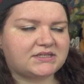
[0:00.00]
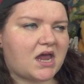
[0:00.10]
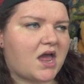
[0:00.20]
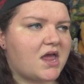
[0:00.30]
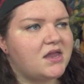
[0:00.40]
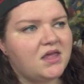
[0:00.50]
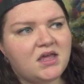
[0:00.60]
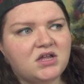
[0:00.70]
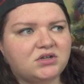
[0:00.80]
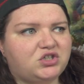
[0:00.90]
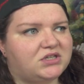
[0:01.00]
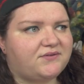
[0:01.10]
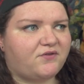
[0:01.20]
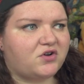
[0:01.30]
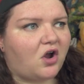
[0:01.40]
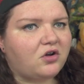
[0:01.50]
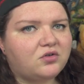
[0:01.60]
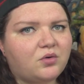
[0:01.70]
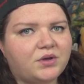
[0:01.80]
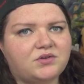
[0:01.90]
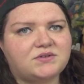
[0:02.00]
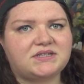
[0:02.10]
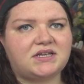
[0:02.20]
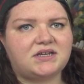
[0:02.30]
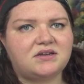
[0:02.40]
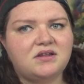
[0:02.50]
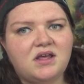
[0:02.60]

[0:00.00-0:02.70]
not just for gargoyles. And